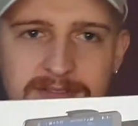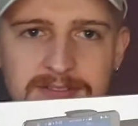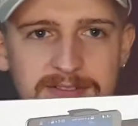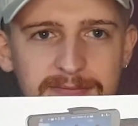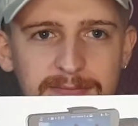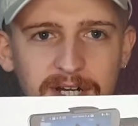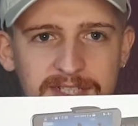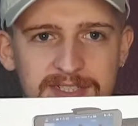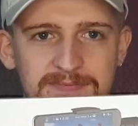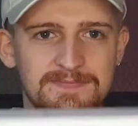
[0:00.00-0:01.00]

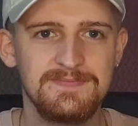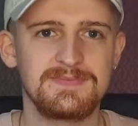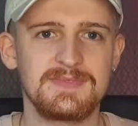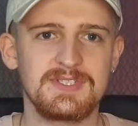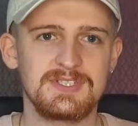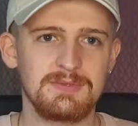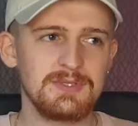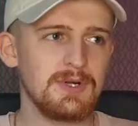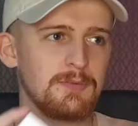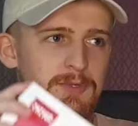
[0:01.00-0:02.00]
unboxing. So when
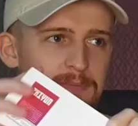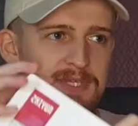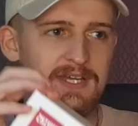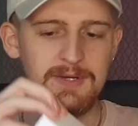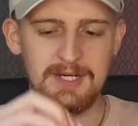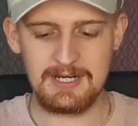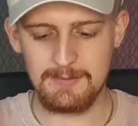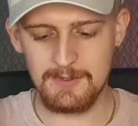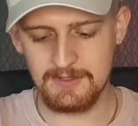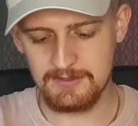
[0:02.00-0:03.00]
you open up the outer
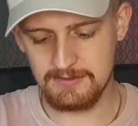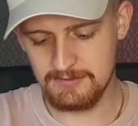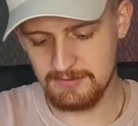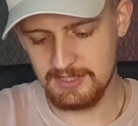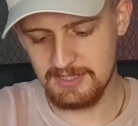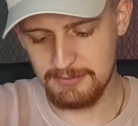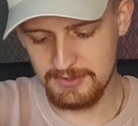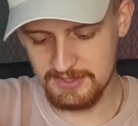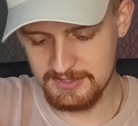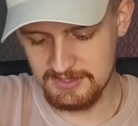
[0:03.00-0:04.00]
cardboard, where did I put
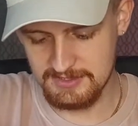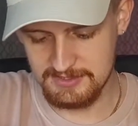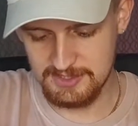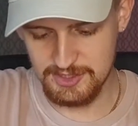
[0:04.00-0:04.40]
this incision?